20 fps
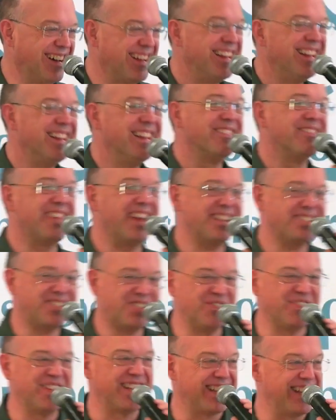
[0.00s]
That should
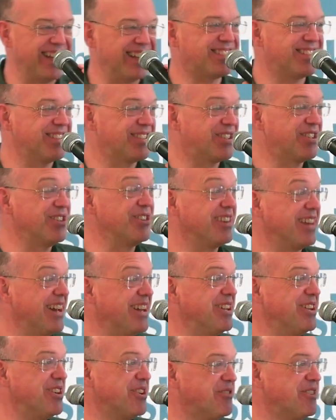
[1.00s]
be a lesson, too. Let
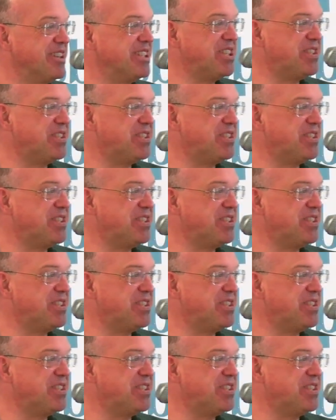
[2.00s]
your wish be